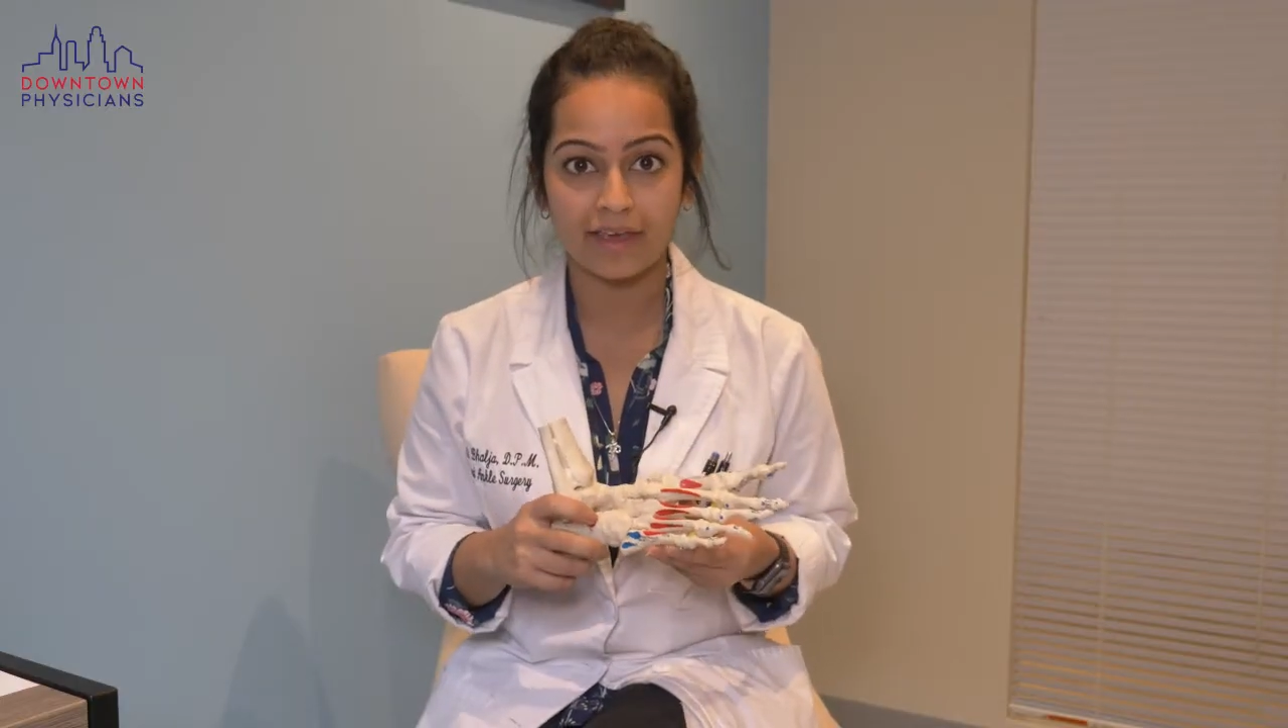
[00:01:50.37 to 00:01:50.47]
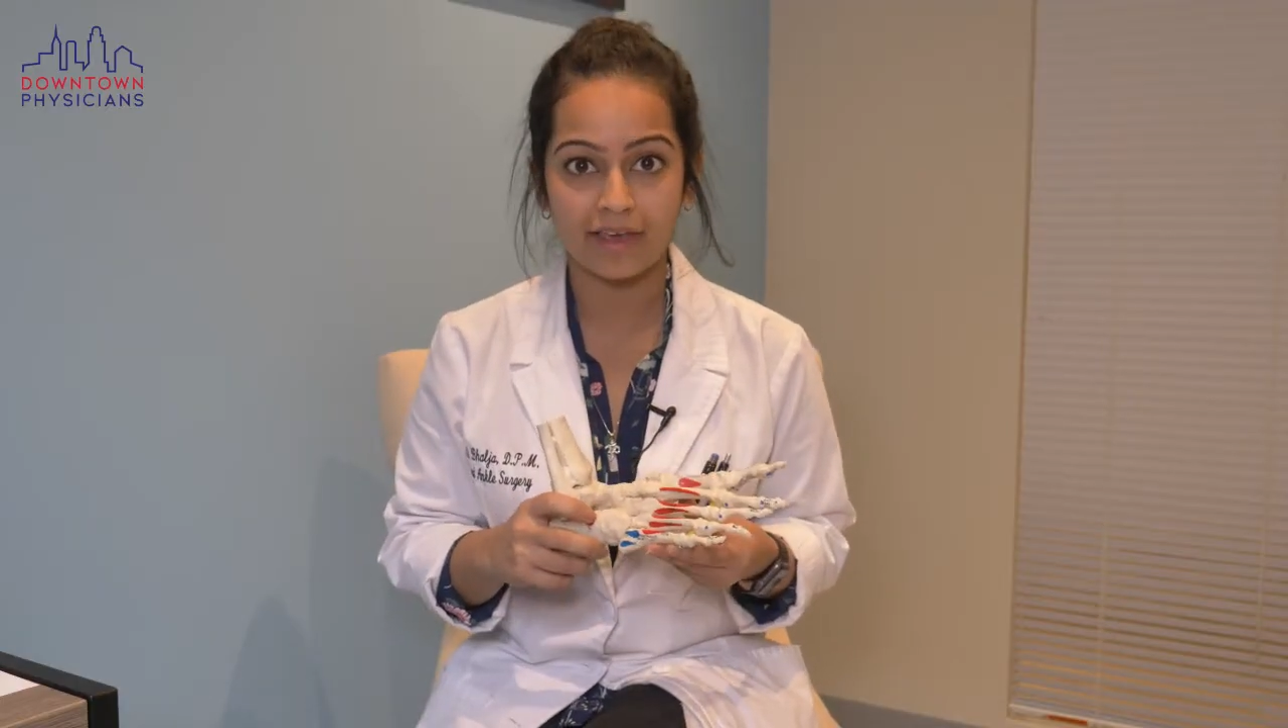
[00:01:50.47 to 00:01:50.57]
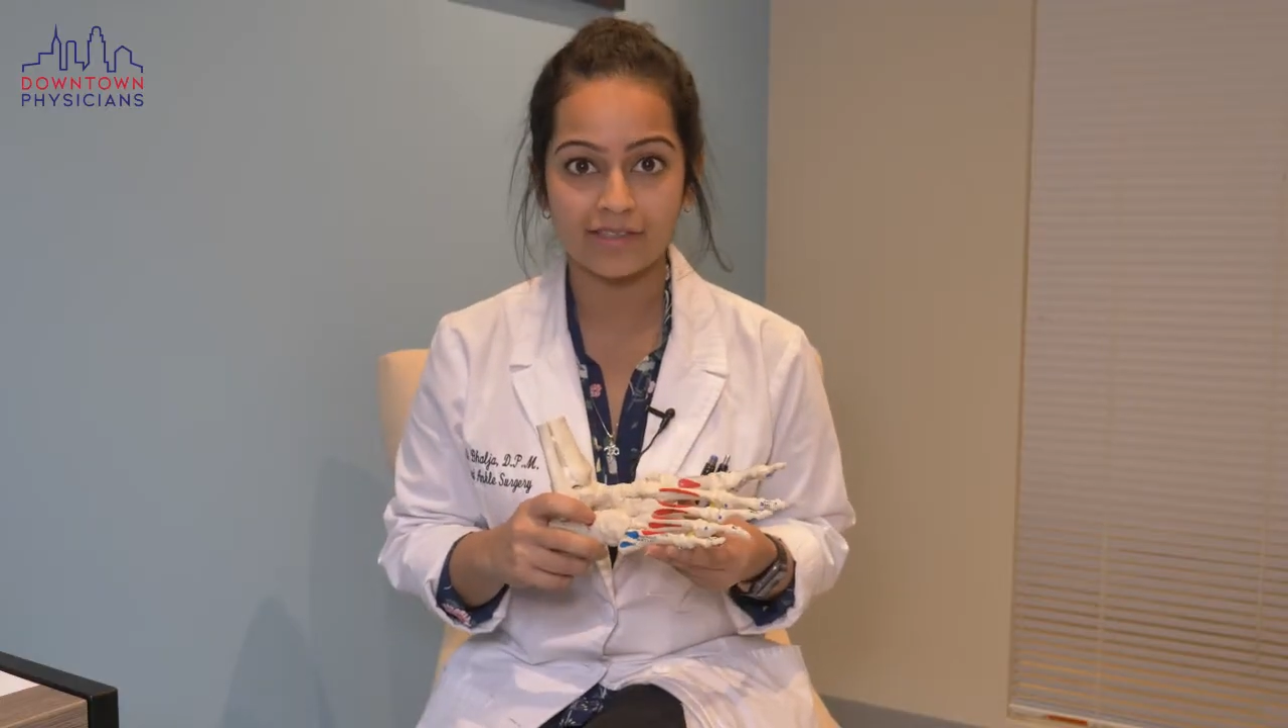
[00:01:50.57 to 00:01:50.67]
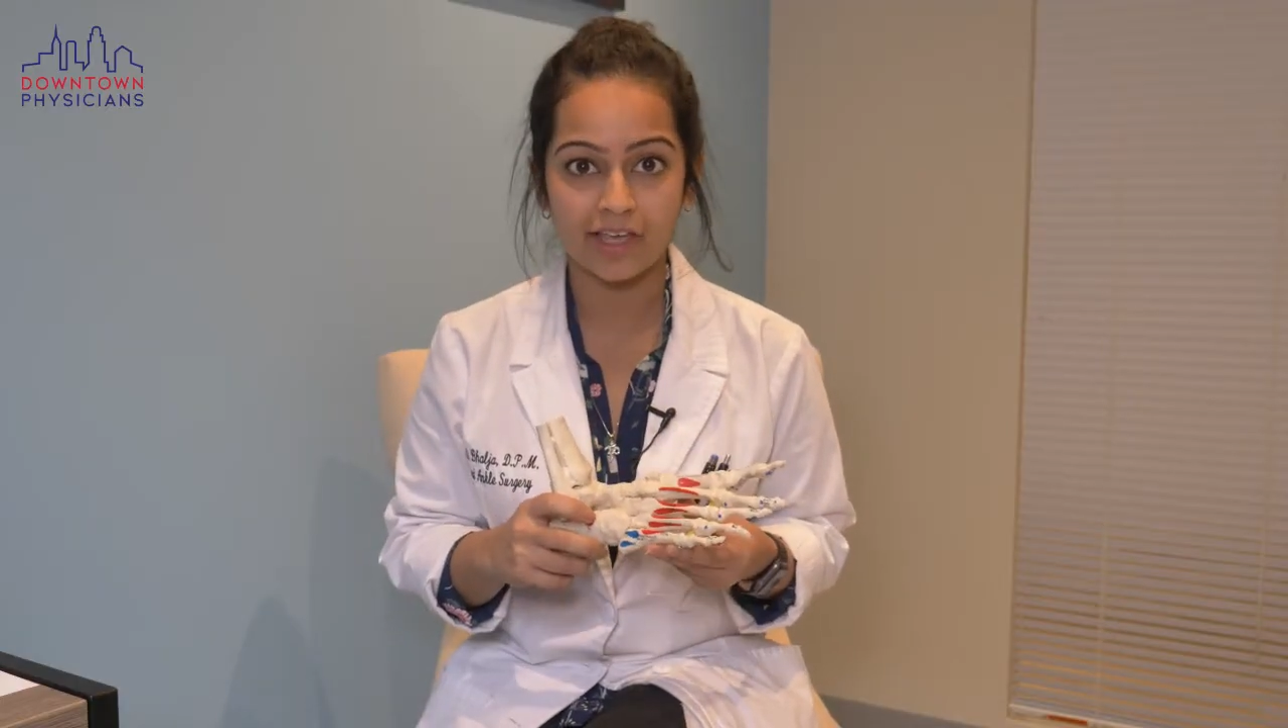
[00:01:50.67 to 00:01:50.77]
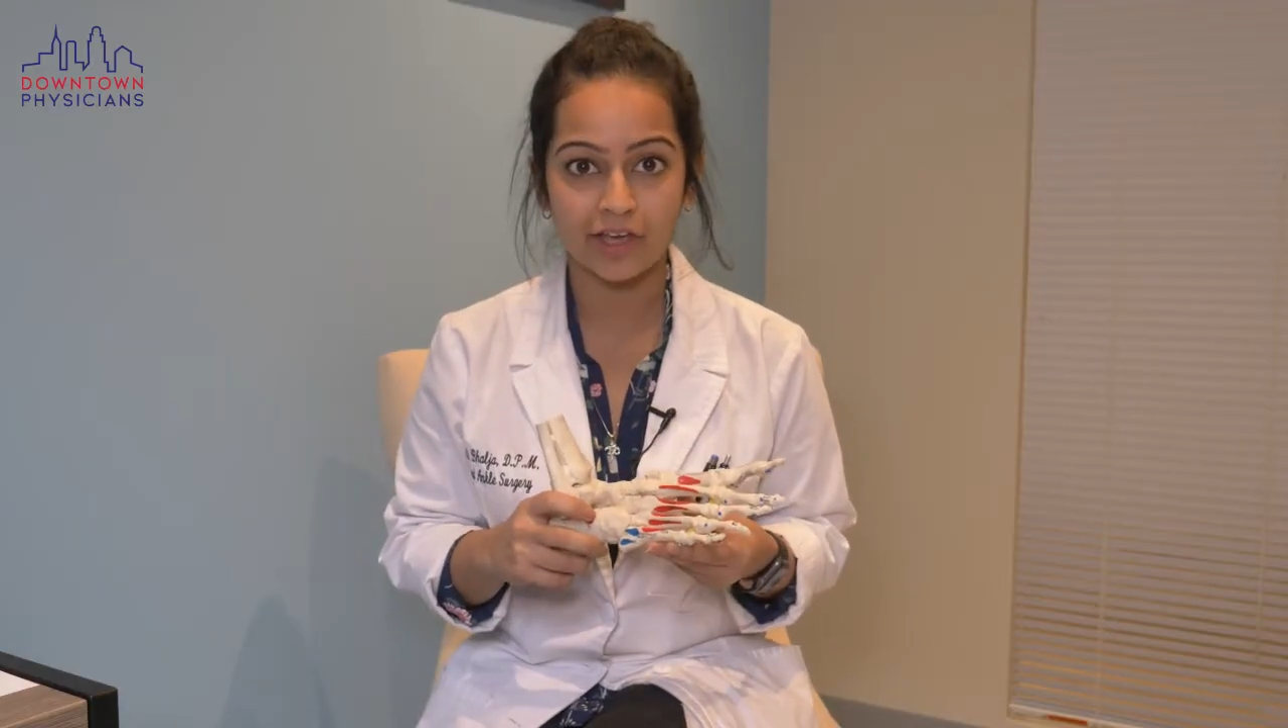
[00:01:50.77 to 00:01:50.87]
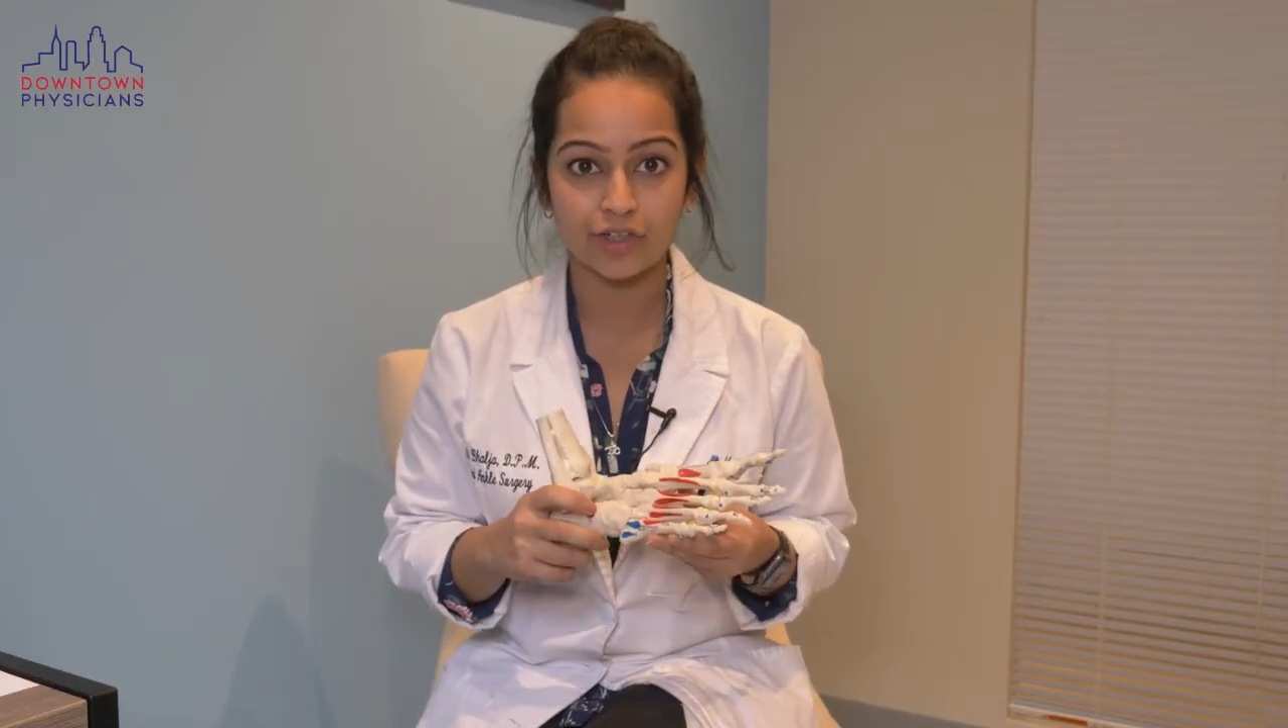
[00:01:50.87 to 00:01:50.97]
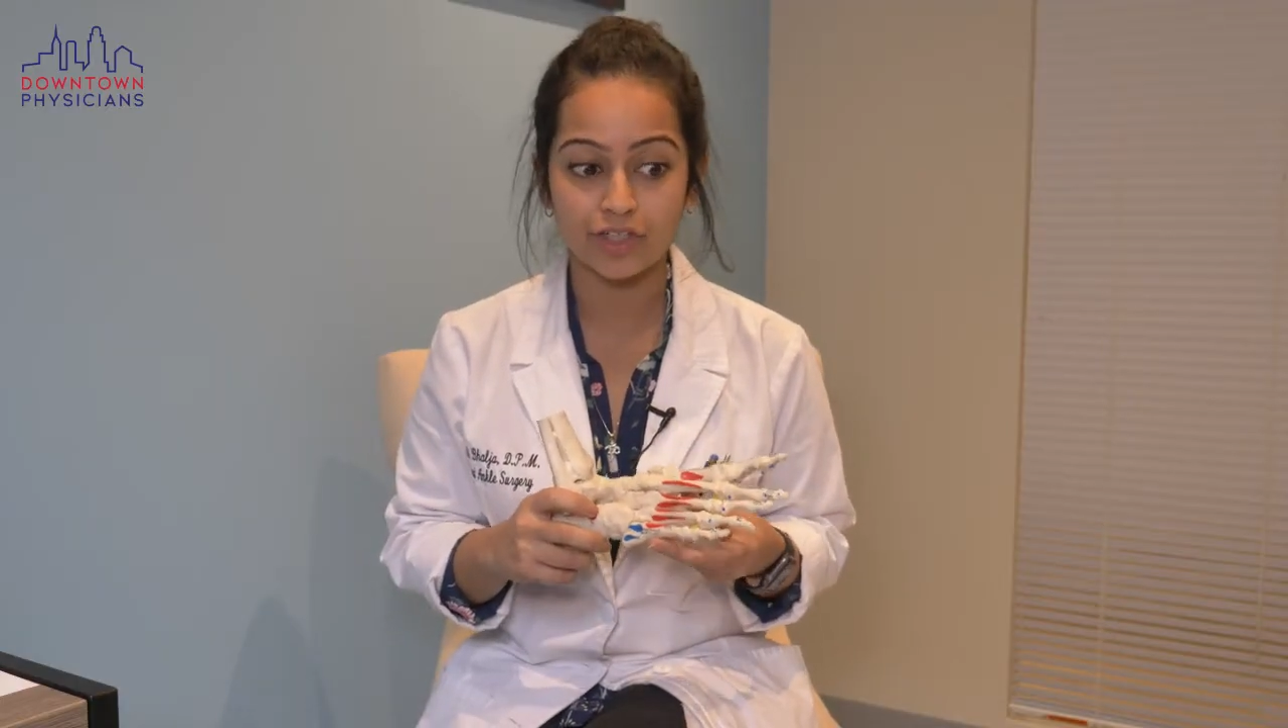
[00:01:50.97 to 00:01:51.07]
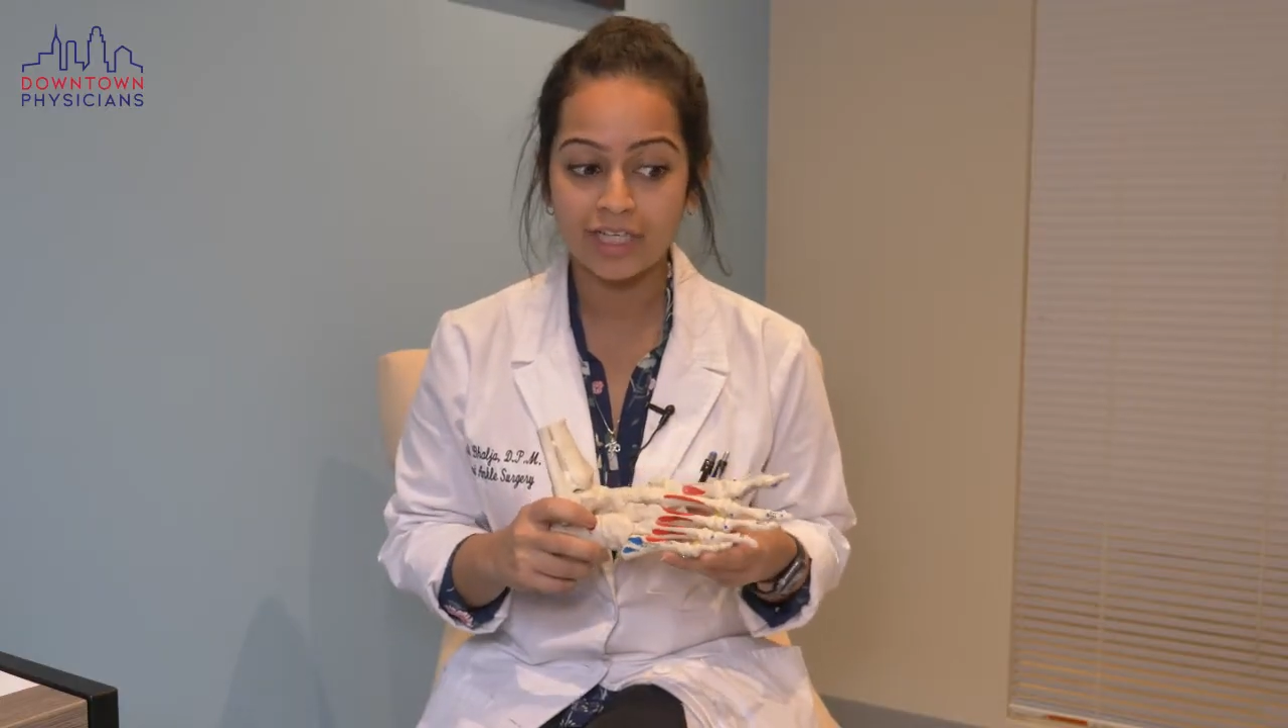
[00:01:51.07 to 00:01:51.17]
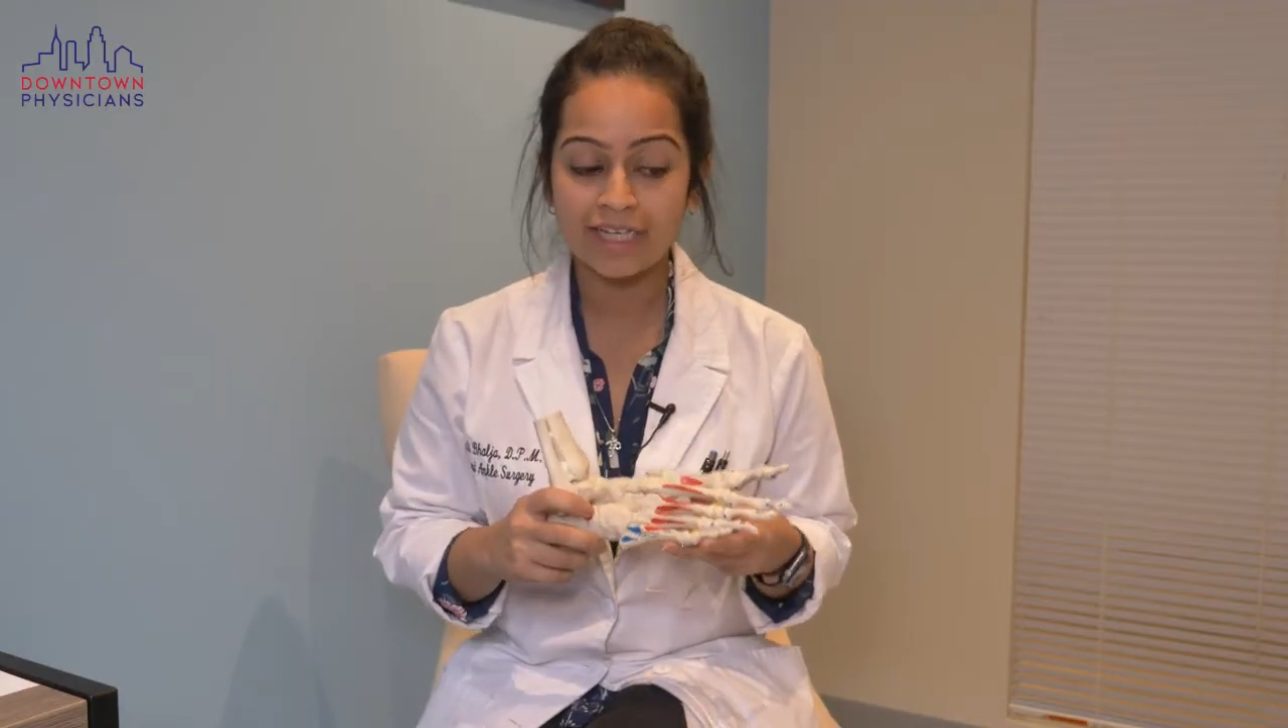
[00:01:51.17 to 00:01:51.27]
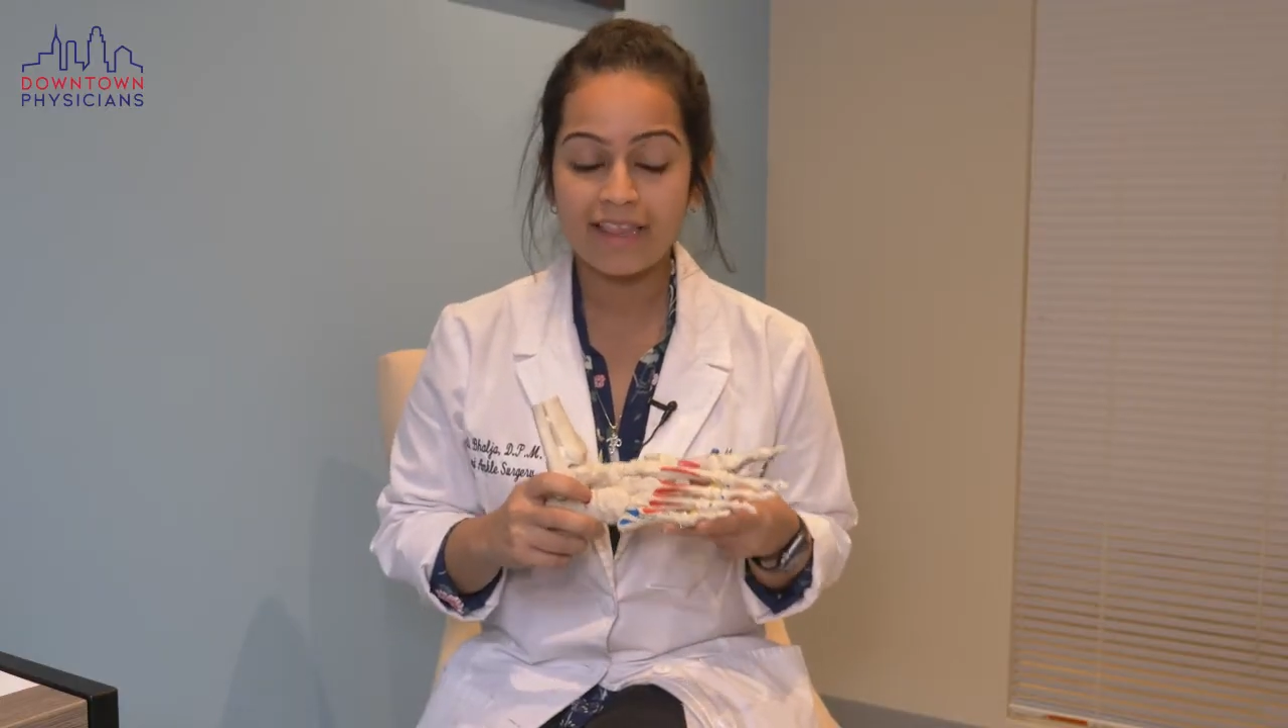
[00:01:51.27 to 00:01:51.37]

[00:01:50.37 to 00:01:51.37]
gait cycle.